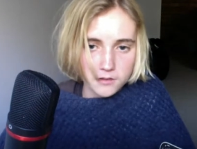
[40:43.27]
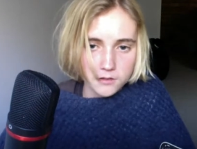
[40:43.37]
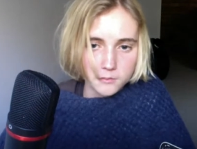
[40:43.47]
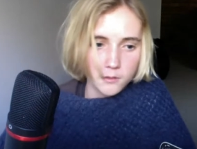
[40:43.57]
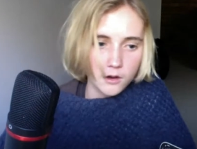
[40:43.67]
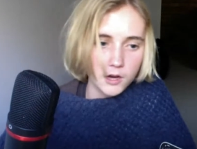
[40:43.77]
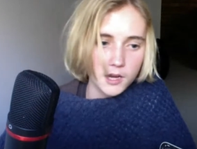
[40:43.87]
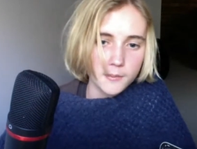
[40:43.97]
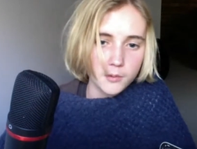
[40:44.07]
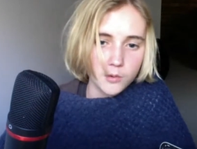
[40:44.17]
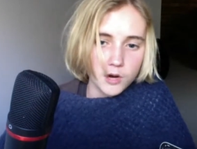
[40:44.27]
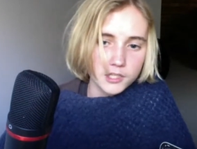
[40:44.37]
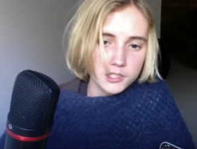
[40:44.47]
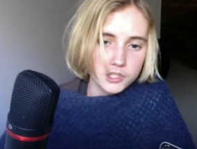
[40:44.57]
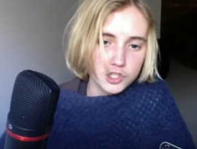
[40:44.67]
My number 1
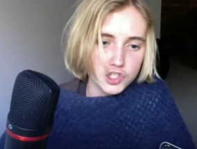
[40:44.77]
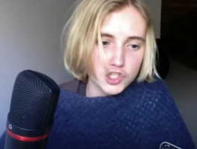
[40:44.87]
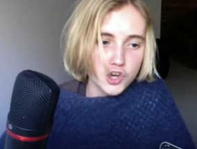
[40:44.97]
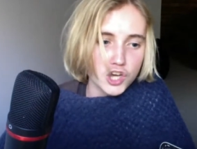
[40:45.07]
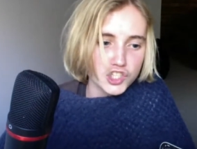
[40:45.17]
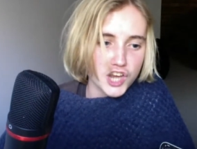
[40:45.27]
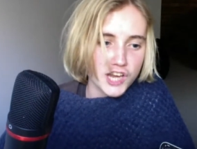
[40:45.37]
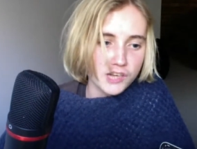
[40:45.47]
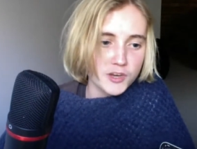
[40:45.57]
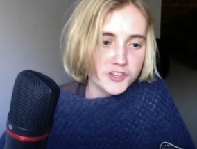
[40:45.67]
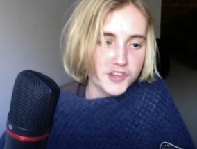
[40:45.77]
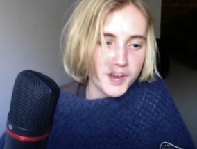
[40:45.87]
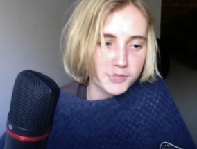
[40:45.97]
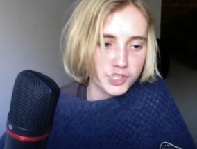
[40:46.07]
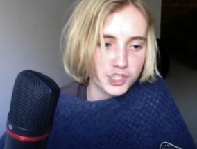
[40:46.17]
is Shawshank
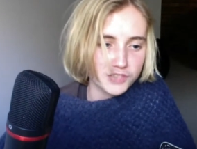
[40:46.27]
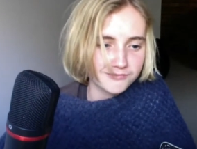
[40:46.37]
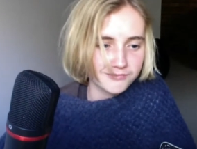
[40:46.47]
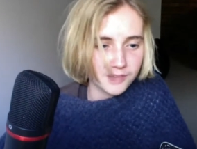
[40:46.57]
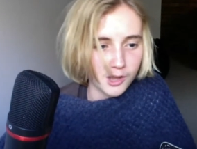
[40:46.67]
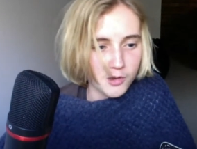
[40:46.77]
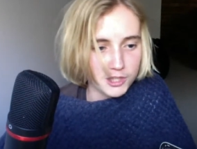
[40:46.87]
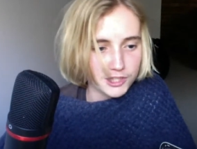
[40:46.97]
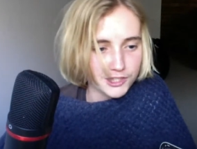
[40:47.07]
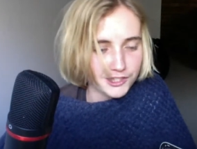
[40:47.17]
Redemption. Lois.